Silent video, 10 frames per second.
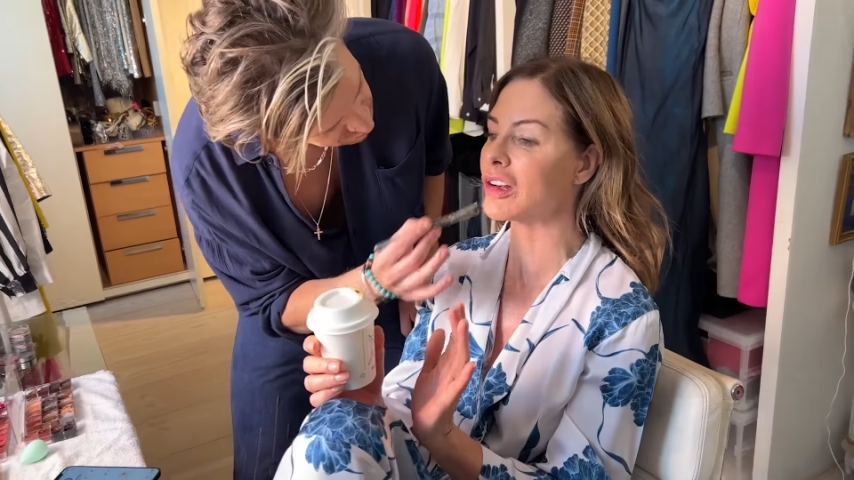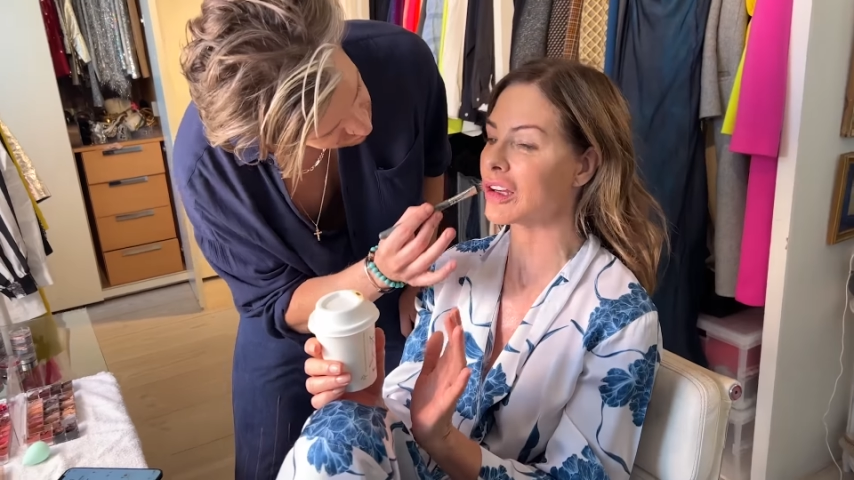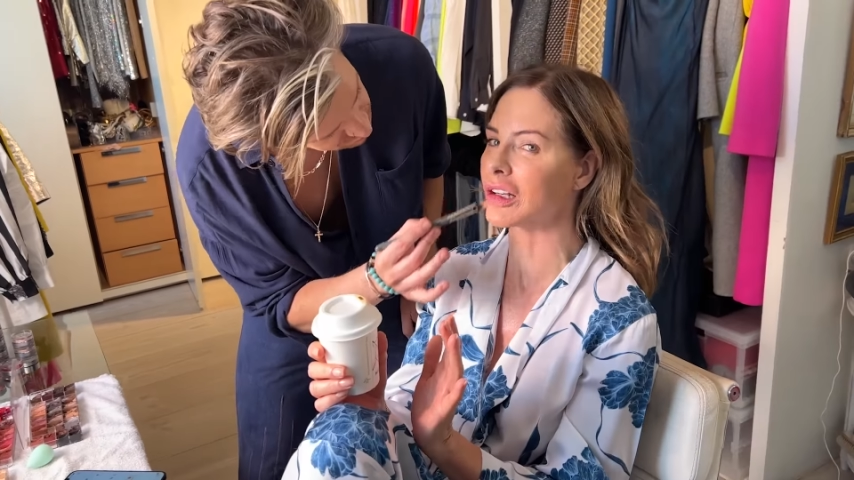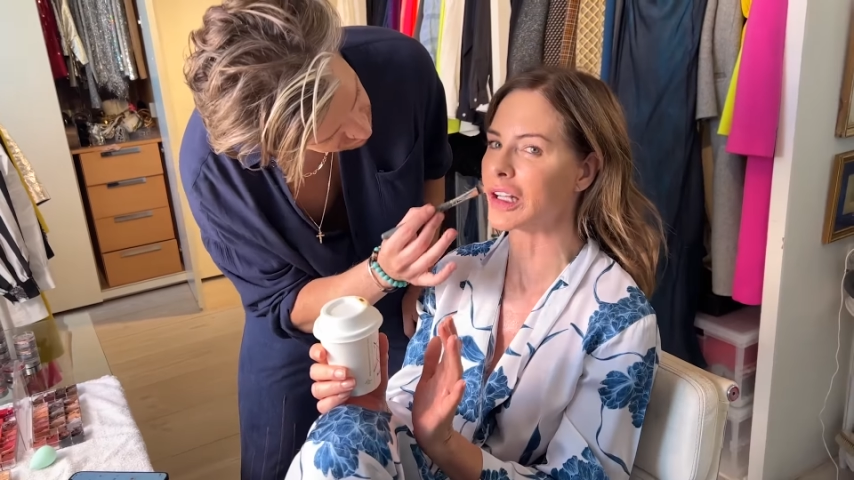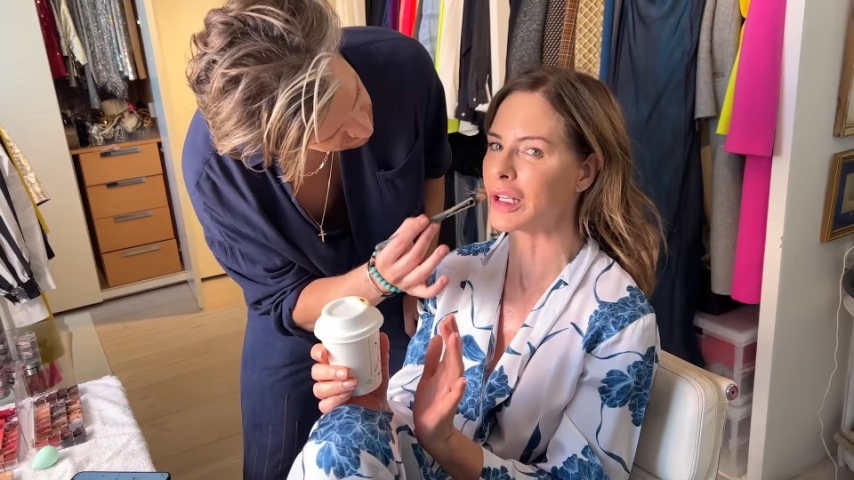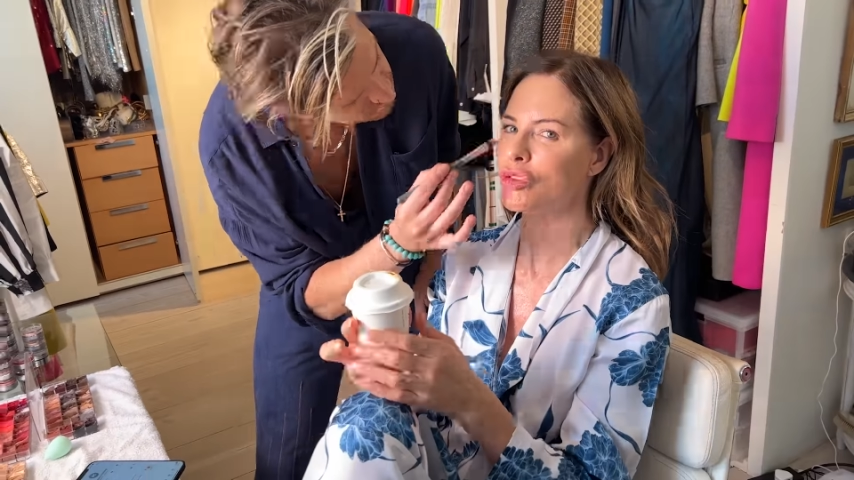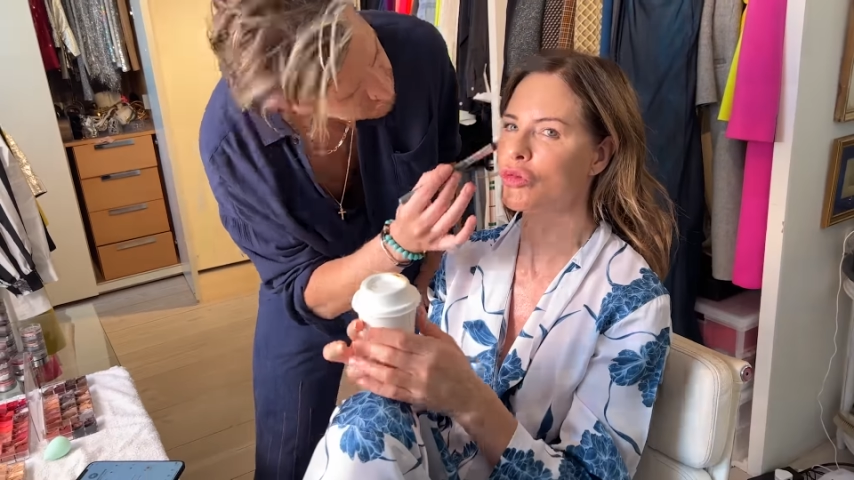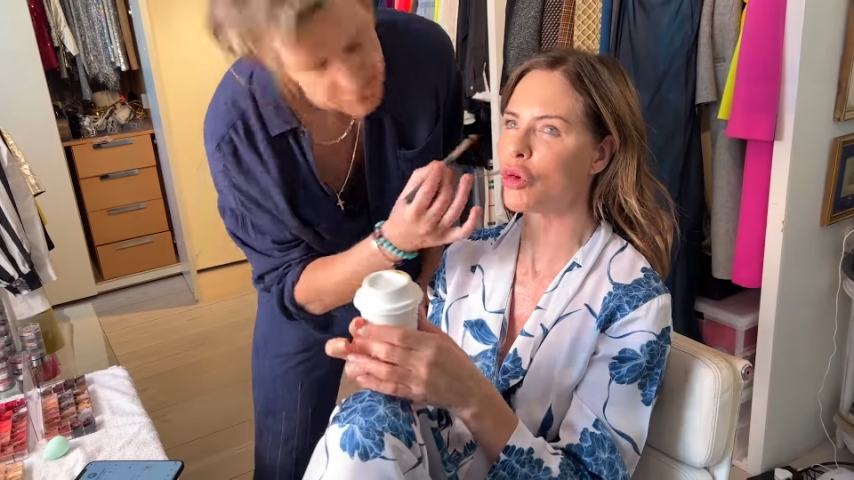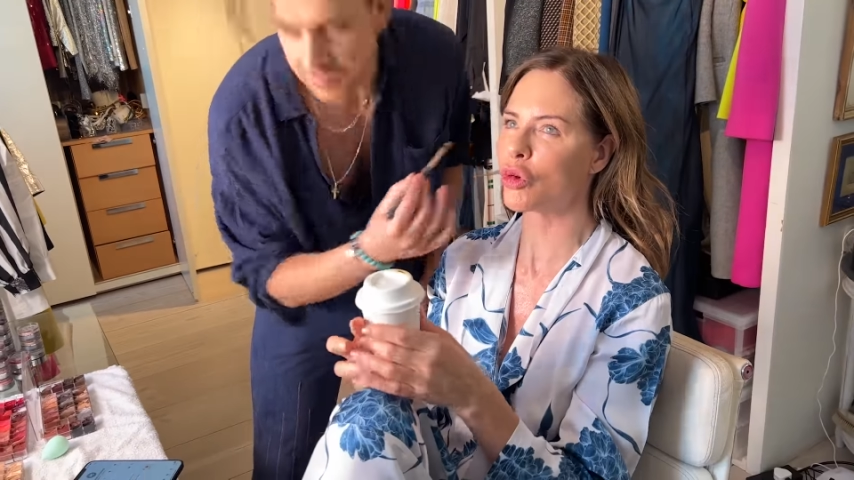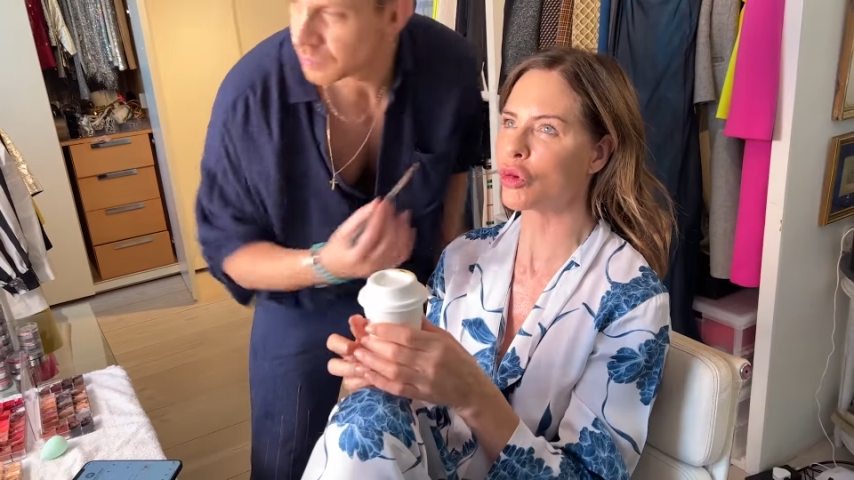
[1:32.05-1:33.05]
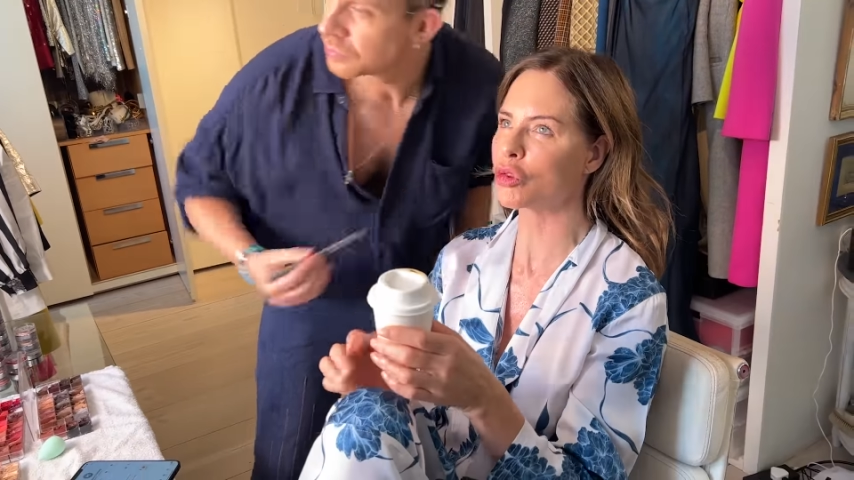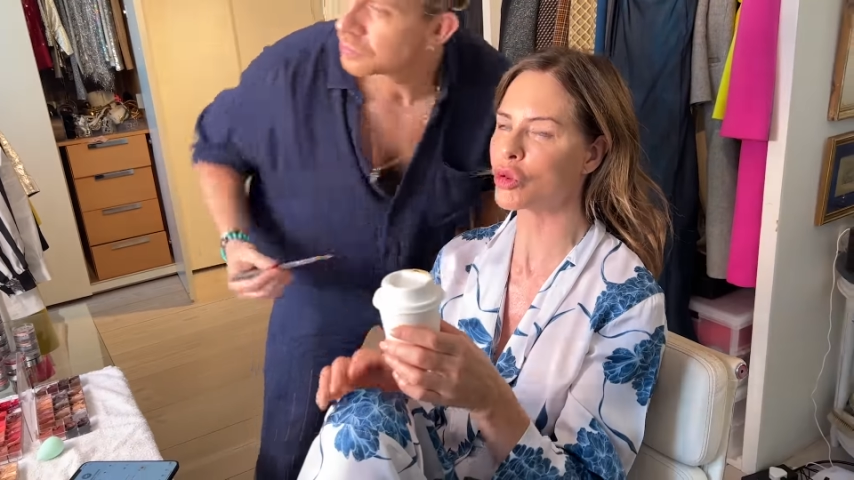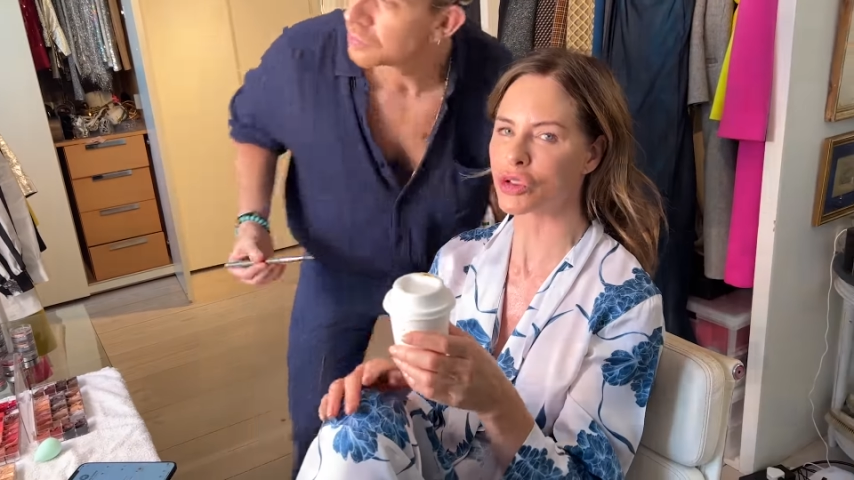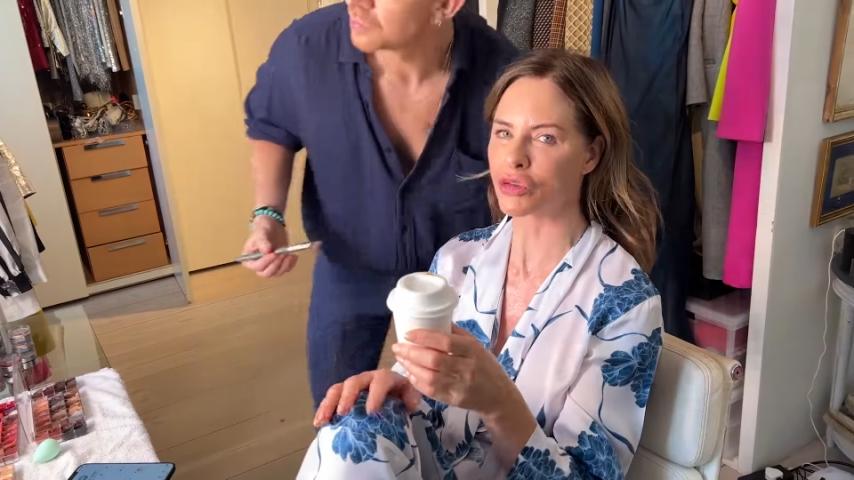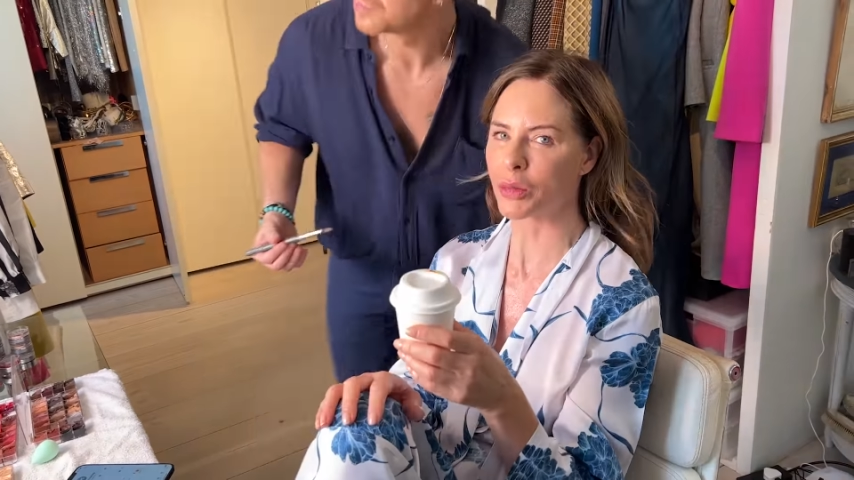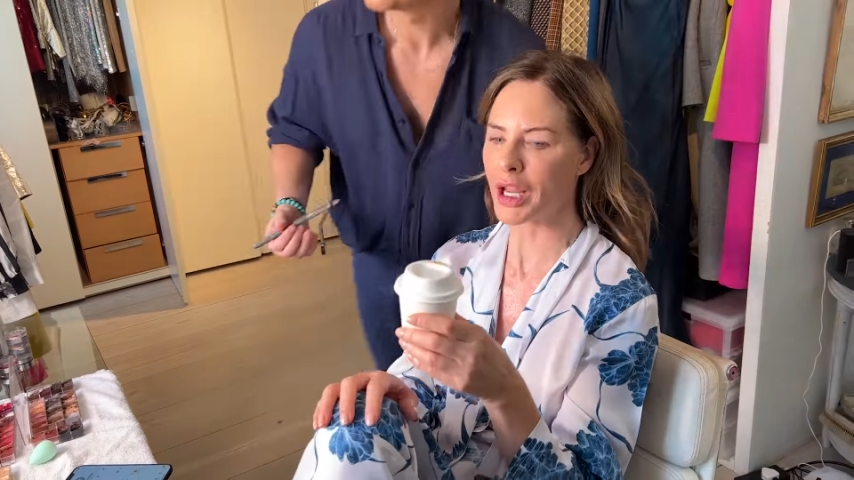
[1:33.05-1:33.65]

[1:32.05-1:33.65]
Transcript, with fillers: luckily four doors from my